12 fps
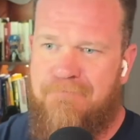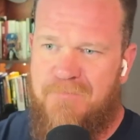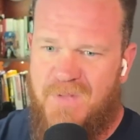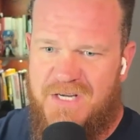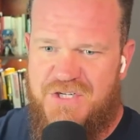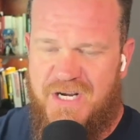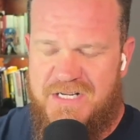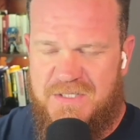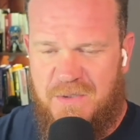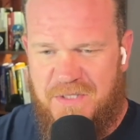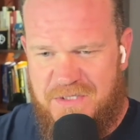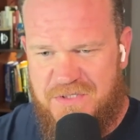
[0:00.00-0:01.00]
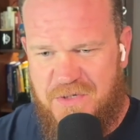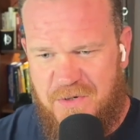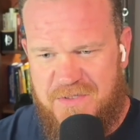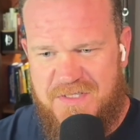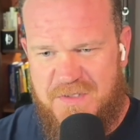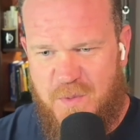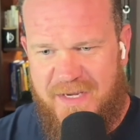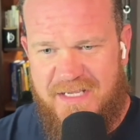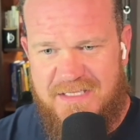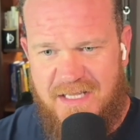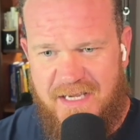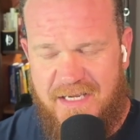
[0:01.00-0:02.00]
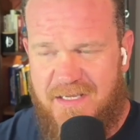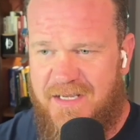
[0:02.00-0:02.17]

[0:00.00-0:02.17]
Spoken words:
a chain's only as strong as its weakest link.